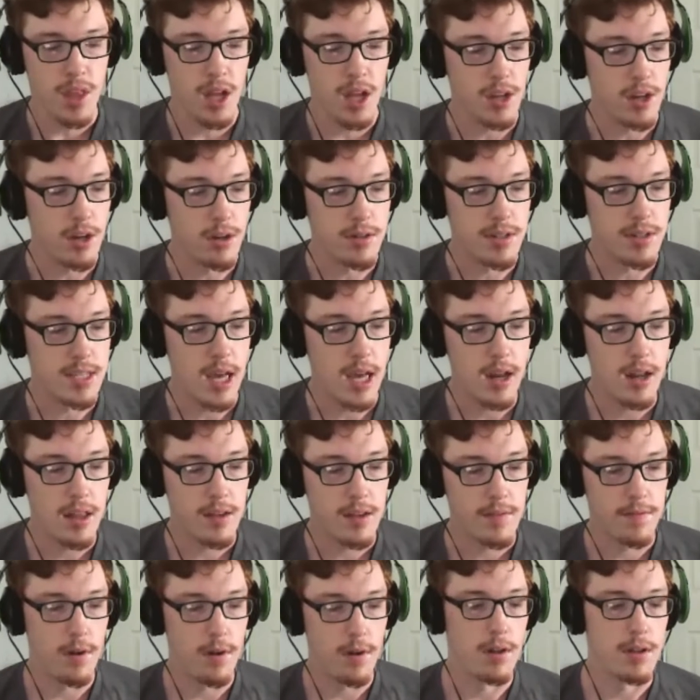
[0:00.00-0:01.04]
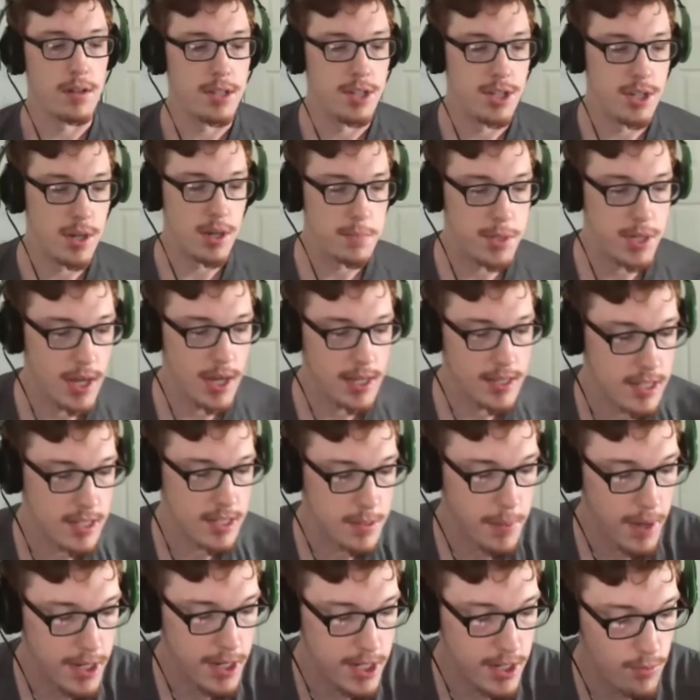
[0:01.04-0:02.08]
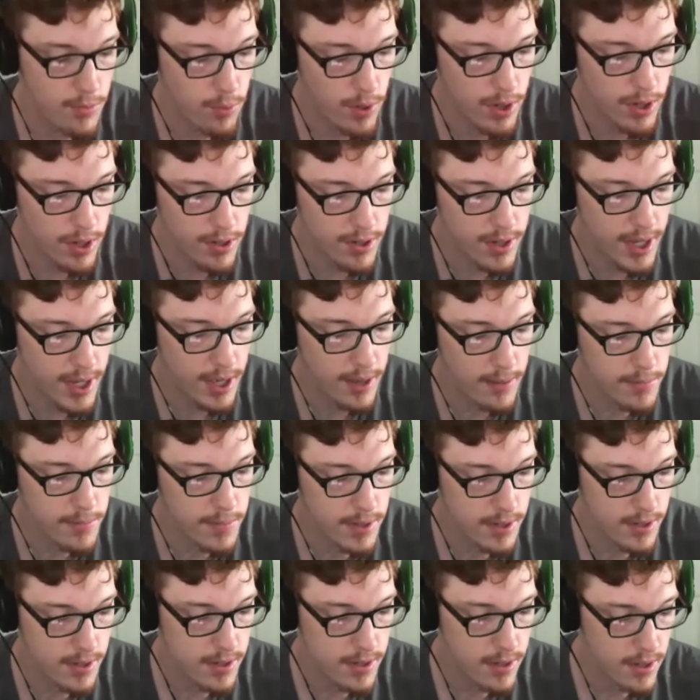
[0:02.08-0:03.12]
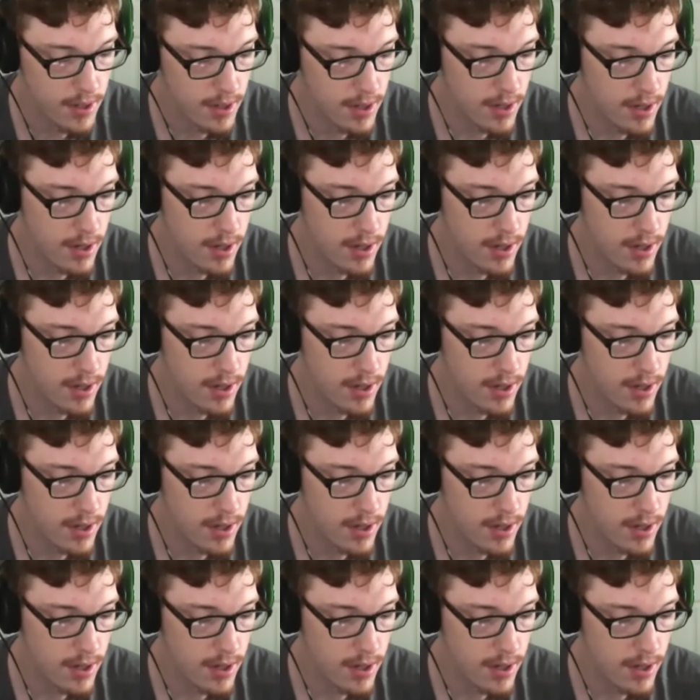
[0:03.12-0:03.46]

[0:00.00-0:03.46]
And you're settling for all these jump shots, especially when your team's